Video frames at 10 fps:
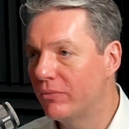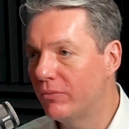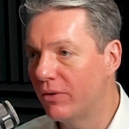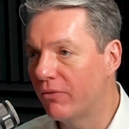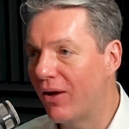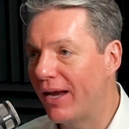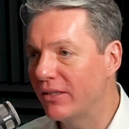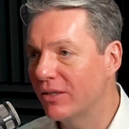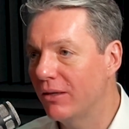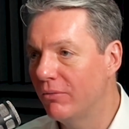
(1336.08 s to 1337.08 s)

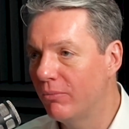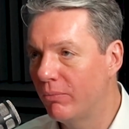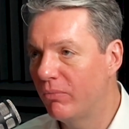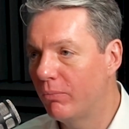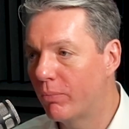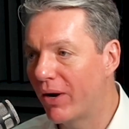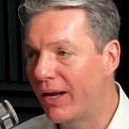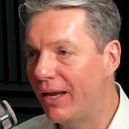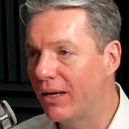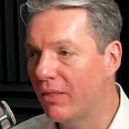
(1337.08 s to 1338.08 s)
device and
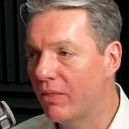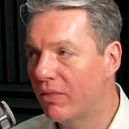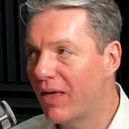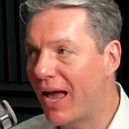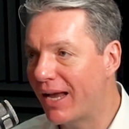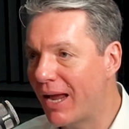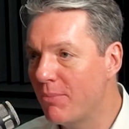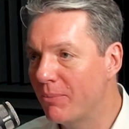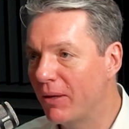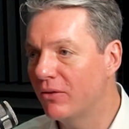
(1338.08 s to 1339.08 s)
bringing that
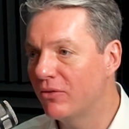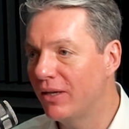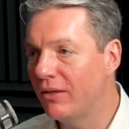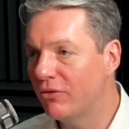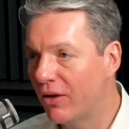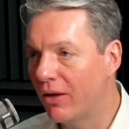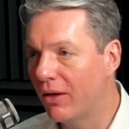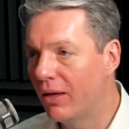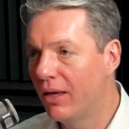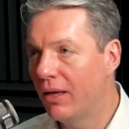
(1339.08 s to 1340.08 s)
capability to
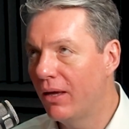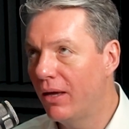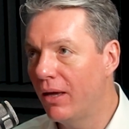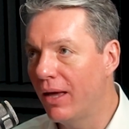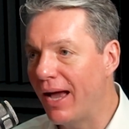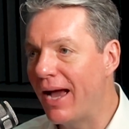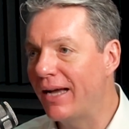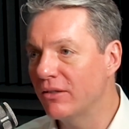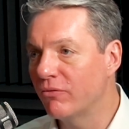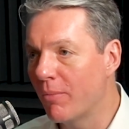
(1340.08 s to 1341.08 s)

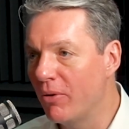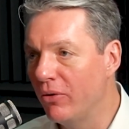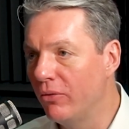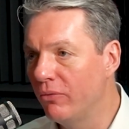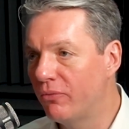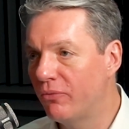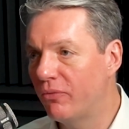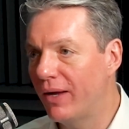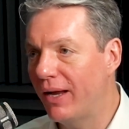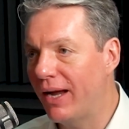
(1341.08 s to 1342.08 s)
add and remove
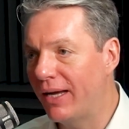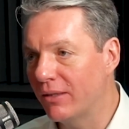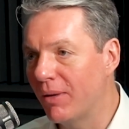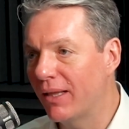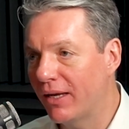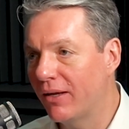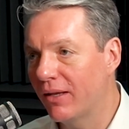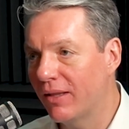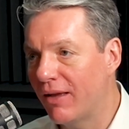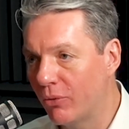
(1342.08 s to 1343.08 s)
at a
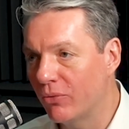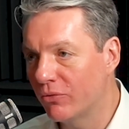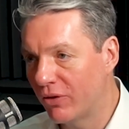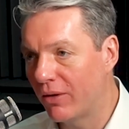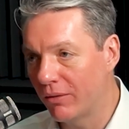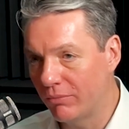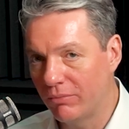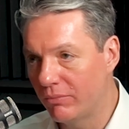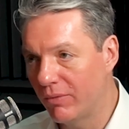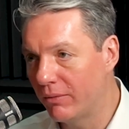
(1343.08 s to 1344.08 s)
molecular level to
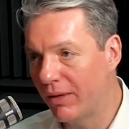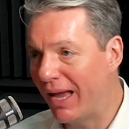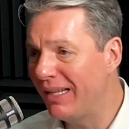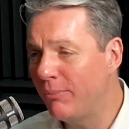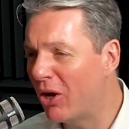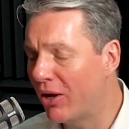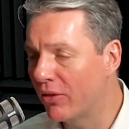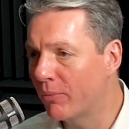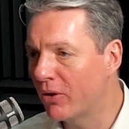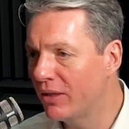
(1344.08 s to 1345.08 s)
any part of
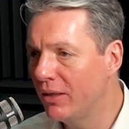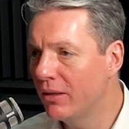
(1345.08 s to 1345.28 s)
the body.